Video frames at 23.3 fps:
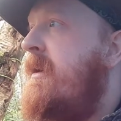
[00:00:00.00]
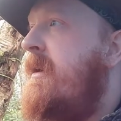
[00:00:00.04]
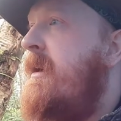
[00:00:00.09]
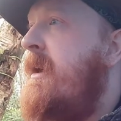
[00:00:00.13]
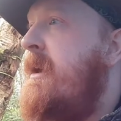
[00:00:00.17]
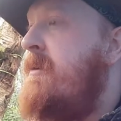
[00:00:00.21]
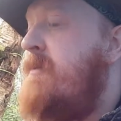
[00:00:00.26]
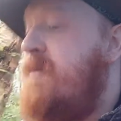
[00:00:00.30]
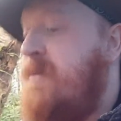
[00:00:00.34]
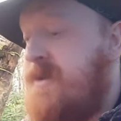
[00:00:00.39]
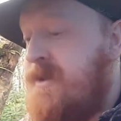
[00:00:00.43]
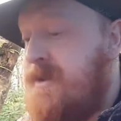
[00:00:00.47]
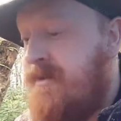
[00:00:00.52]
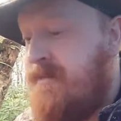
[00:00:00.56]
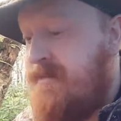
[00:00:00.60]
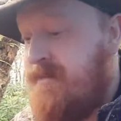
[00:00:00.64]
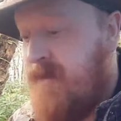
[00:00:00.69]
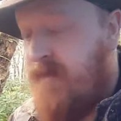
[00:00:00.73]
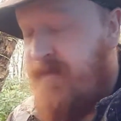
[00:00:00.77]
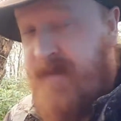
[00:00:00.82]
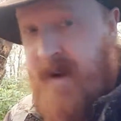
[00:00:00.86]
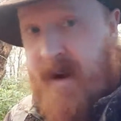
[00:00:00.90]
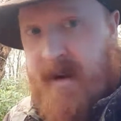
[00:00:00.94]
It was
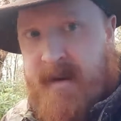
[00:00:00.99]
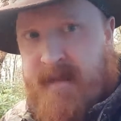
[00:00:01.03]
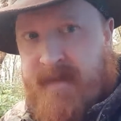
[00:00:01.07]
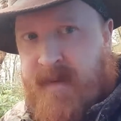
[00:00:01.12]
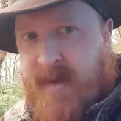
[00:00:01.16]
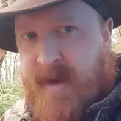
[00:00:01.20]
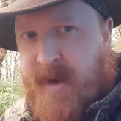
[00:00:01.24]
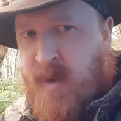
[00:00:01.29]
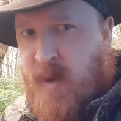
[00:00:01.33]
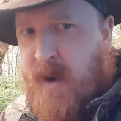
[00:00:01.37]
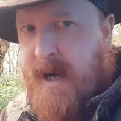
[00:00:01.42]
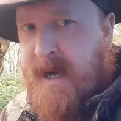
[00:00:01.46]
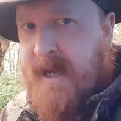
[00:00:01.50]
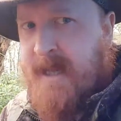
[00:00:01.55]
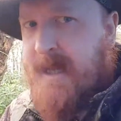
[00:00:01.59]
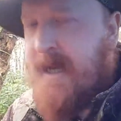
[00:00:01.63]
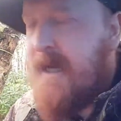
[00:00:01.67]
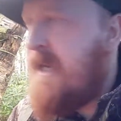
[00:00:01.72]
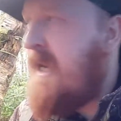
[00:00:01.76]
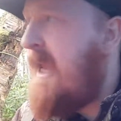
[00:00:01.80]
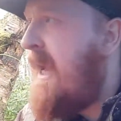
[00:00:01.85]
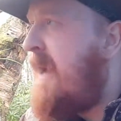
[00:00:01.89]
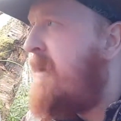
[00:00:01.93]
very, very
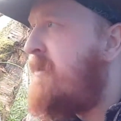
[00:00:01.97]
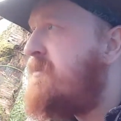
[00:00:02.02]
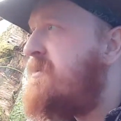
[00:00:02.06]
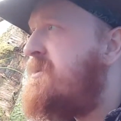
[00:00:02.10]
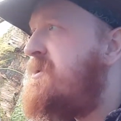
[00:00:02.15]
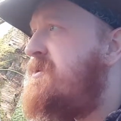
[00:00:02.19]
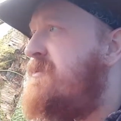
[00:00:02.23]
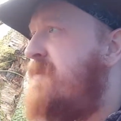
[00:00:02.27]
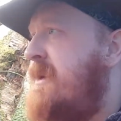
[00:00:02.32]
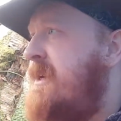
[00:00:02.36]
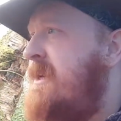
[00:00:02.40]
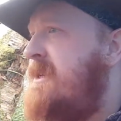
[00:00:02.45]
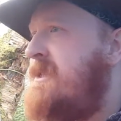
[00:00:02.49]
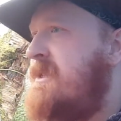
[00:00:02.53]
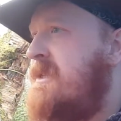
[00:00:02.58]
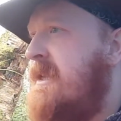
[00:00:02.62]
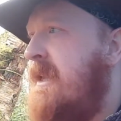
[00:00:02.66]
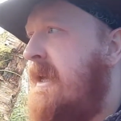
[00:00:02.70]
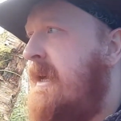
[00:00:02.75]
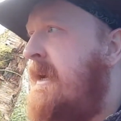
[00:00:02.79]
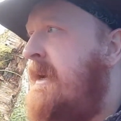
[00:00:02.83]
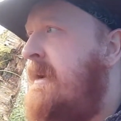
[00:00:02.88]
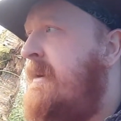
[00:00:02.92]
quietly announced
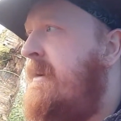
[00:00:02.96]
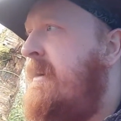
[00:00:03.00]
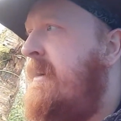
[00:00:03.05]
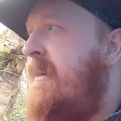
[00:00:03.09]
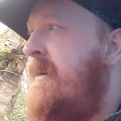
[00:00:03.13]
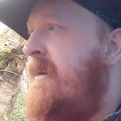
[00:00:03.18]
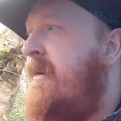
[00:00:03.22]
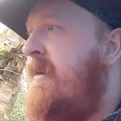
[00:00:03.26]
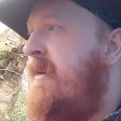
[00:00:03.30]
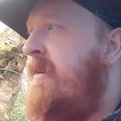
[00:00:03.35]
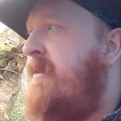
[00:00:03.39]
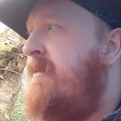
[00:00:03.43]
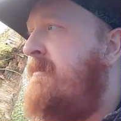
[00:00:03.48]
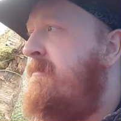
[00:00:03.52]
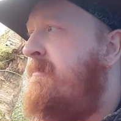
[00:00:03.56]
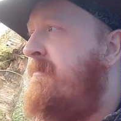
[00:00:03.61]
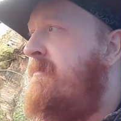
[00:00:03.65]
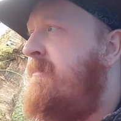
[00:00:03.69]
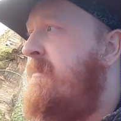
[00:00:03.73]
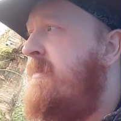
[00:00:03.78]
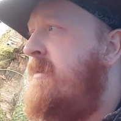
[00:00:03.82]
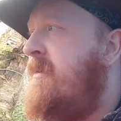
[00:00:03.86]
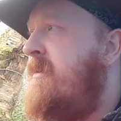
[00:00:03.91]
recently that
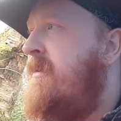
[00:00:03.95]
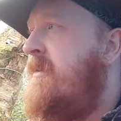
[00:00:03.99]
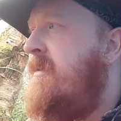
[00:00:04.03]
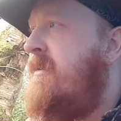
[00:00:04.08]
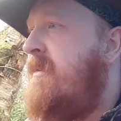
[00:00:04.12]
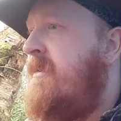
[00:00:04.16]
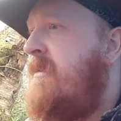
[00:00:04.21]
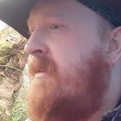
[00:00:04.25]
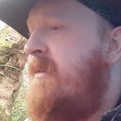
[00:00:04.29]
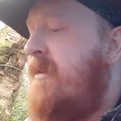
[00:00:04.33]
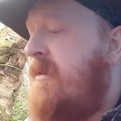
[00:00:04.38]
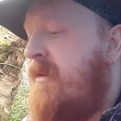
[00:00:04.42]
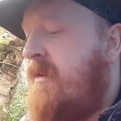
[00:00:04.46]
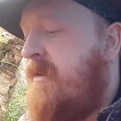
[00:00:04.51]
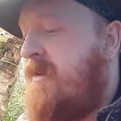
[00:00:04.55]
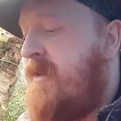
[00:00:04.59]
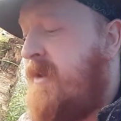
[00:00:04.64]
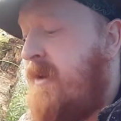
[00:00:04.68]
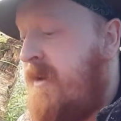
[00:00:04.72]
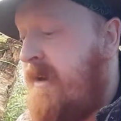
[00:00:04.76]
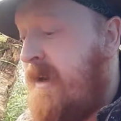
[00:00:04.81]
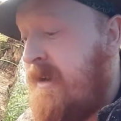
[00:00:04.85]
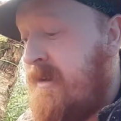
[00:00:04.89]

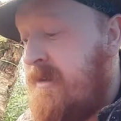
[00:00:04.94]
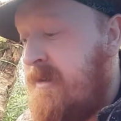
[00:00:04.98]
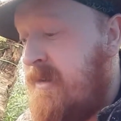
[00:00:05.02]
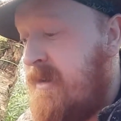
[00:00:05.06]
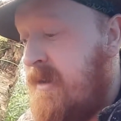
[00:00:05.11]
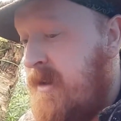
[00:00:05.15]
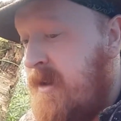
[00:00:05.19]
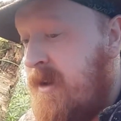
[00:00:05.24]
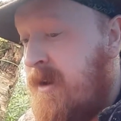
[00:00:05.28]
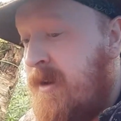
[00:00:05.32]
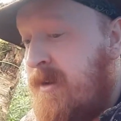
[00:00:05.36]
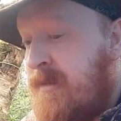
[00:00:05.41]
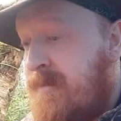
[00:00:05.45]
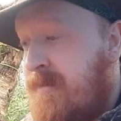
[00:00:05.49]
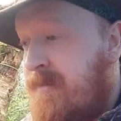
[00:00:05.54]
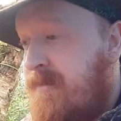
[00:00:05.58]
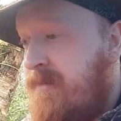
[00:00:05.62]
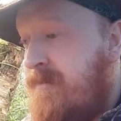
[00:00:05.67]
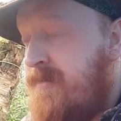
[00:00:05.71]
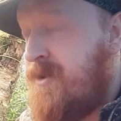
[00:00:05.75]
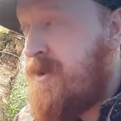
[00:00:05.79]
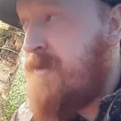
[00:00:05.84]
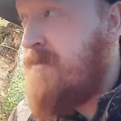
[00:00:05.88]
in
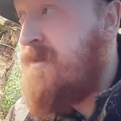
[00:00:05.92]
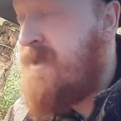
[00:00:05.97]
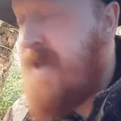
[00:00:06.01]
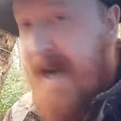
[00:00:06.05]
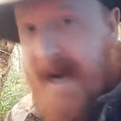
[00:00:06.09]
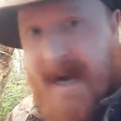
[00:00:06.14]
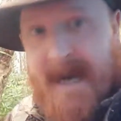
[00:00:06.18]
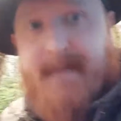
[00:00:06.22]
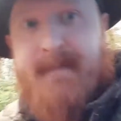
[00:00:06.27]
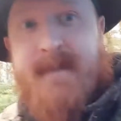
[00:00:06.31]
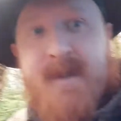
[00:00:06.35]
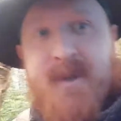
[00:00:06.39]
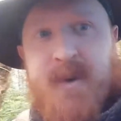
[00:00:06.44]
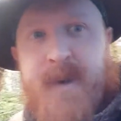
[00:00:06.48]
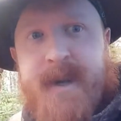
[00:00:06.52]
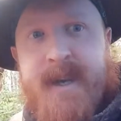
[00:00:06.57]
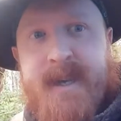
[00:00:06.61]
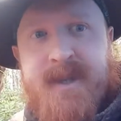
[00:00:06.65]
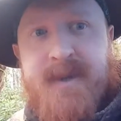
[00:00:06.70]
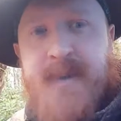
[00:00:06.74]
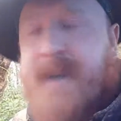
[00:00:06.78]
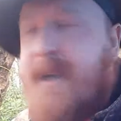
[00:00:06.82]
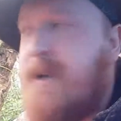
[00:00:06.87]
sometime in
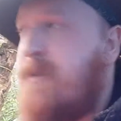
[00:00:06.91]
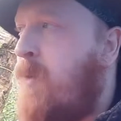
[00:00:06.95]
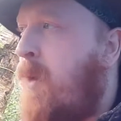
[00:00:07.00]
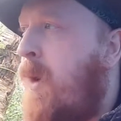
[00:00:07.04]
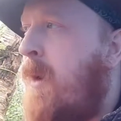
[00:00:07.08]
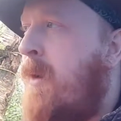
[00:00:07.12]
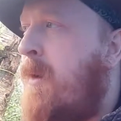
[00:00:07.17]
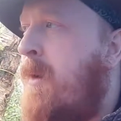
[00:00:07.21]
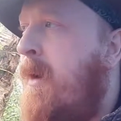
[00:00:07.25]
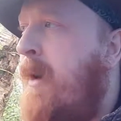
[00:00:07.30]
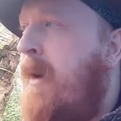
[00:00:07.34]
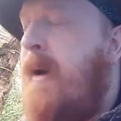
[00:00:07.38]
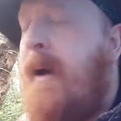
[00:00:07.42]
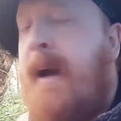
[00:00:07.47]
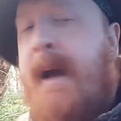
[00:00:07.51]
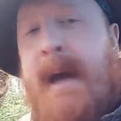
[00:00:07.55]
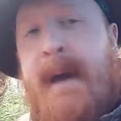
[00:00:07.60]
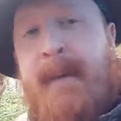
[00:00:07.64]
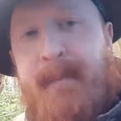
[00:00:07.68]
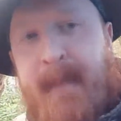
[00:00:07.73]
2021 a